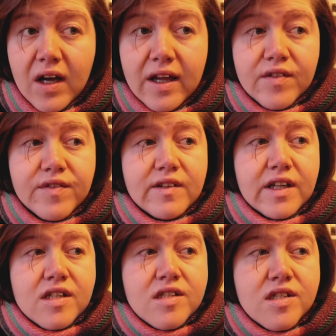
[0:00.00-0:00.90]
I have
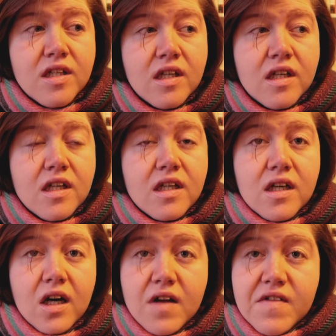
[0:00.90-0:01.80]
finished
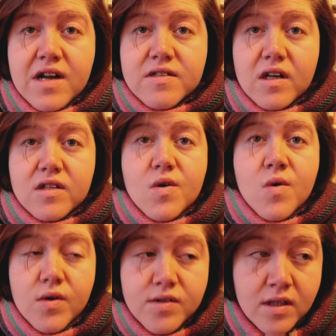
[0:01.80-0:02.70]
Karl Ove Knausgaard's
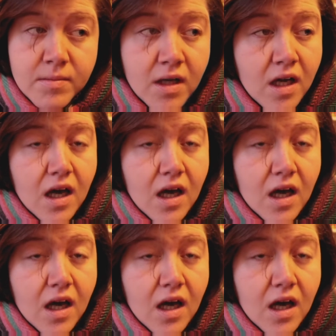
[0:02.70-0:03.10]
Autumn,